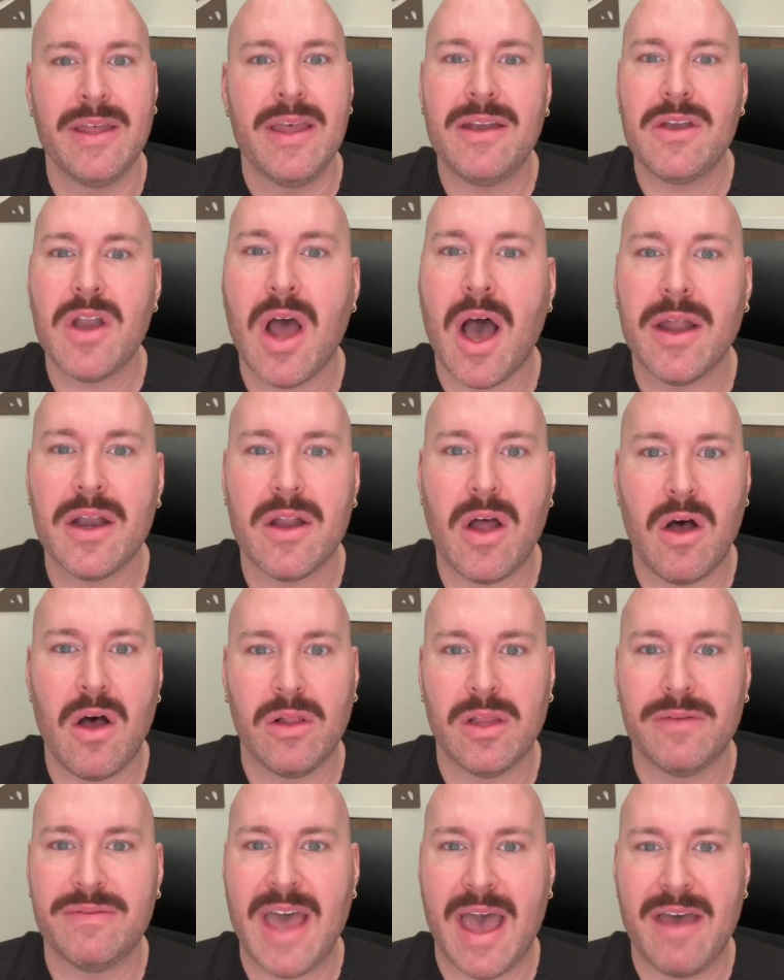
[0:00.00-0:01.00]
And not
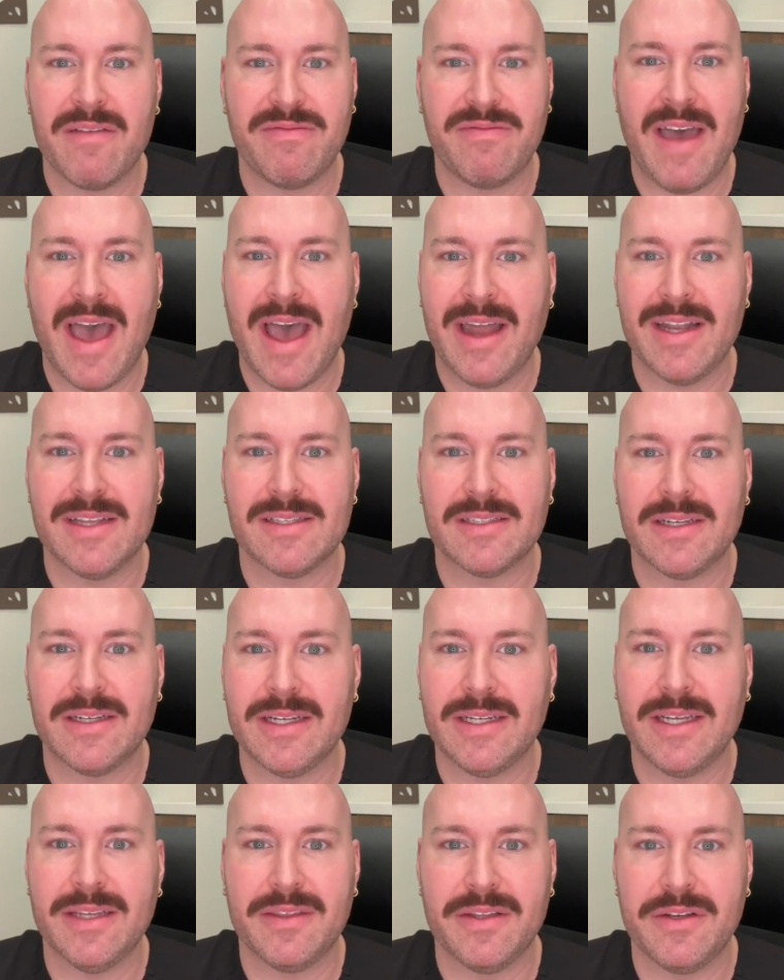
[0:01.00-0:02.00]
all of that fat is
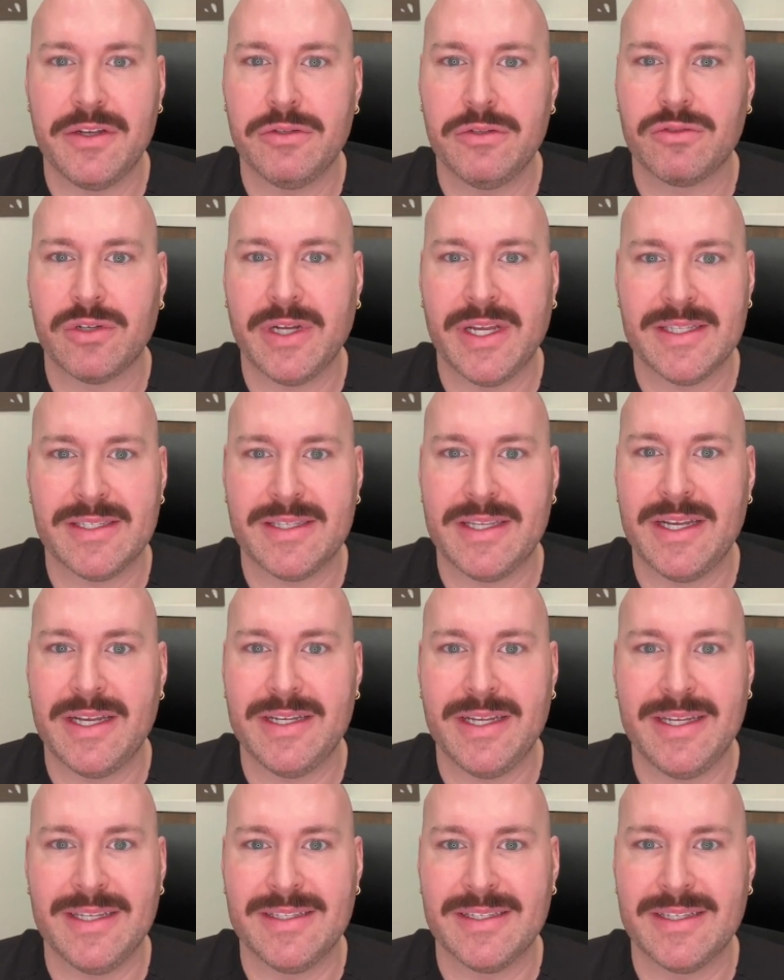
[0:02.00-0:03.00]
going to get the nutrients that
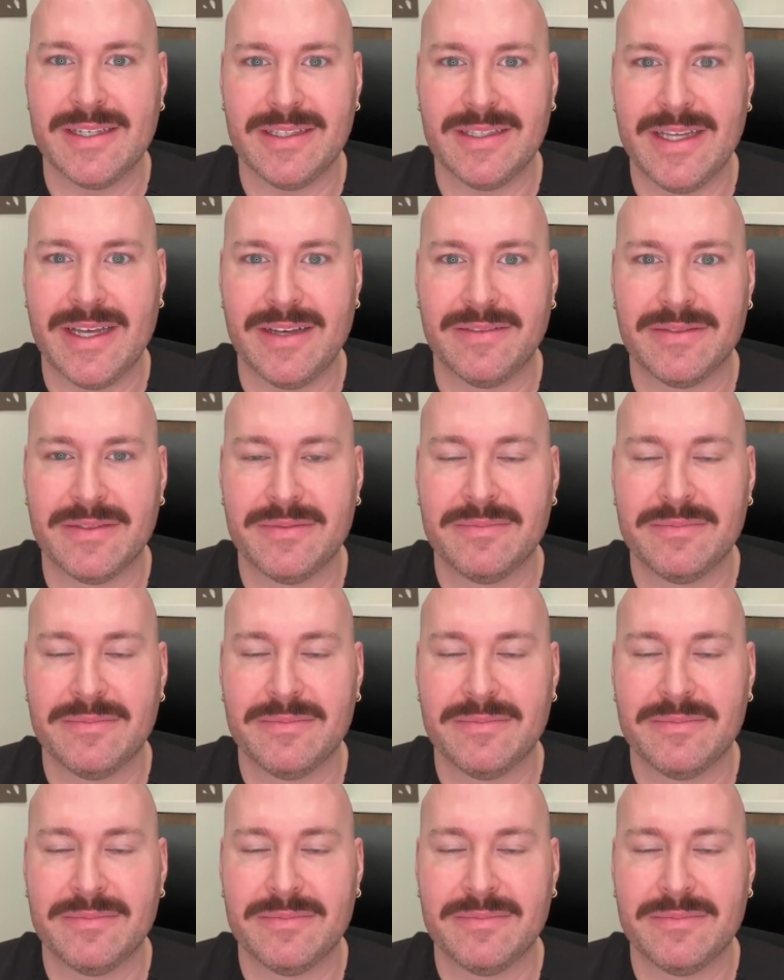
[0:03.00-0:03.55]
it needs to live.